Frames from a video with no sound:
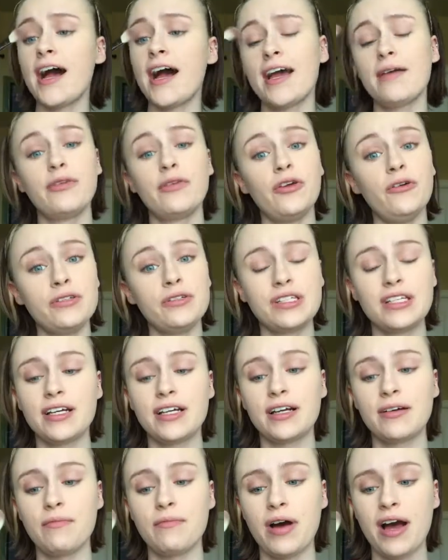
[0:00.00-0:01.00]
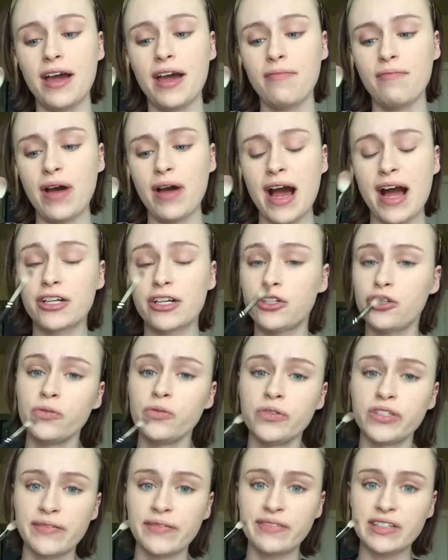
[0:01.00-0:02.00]
I'm using my MAC
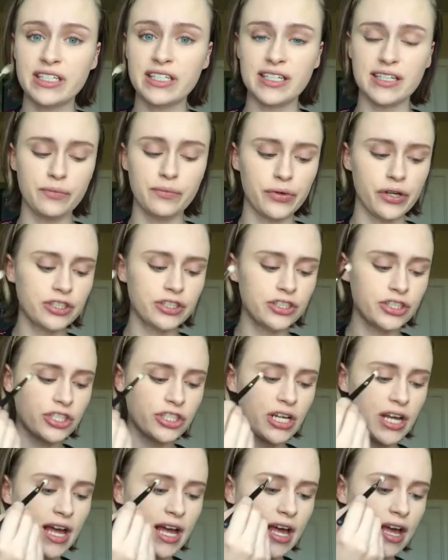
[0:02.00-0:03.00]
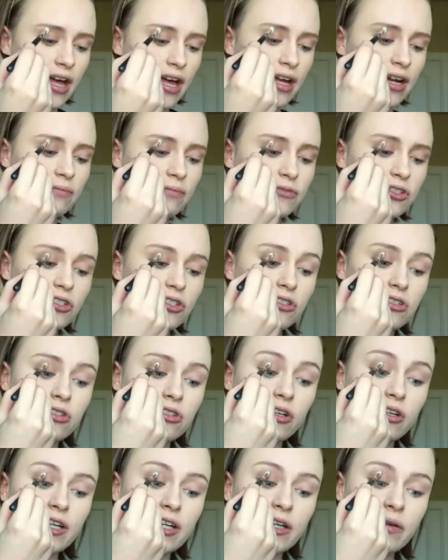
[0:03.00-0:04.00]
217 brush, and I'm just
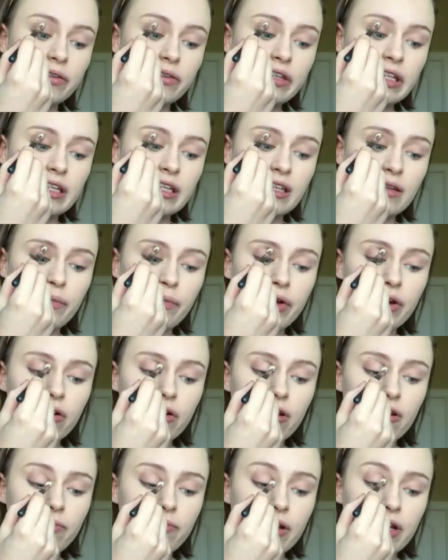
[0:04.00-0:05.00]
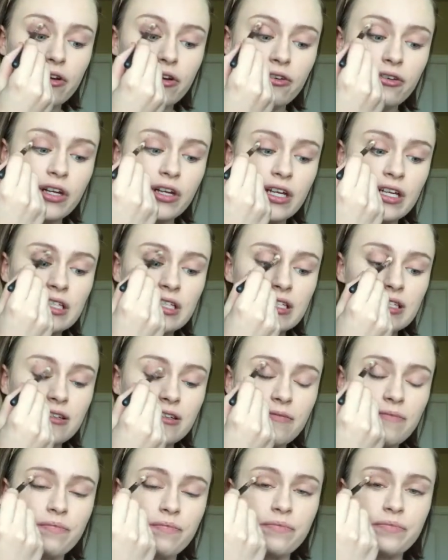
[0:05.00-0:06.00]
starting with it in the middle of my
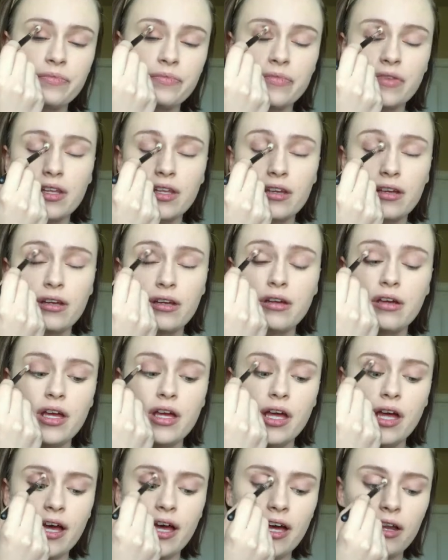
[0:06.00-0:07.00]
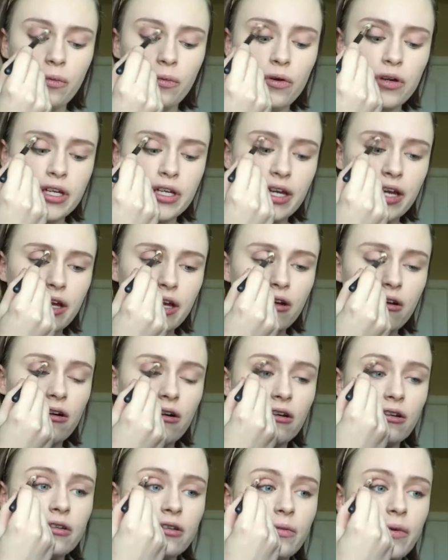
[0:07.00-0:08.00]
crease and working it
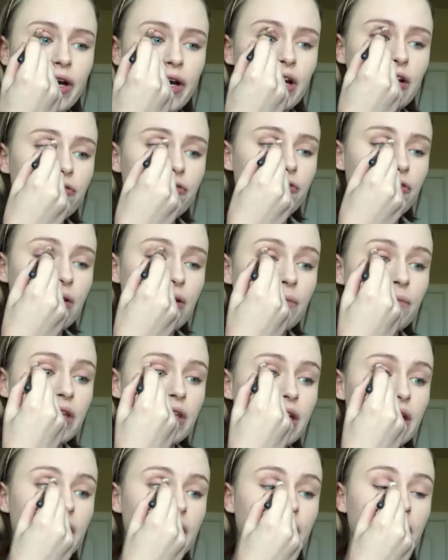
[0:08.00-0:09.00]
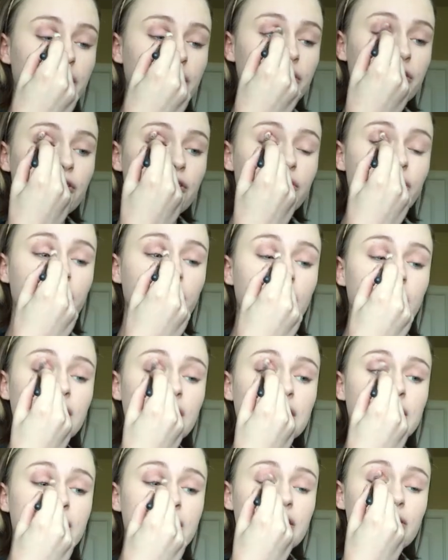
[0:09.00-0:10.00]
all the way from the inner
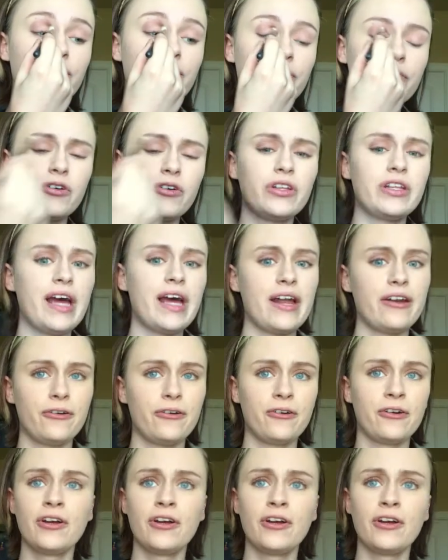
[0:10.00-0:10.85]
crease, or the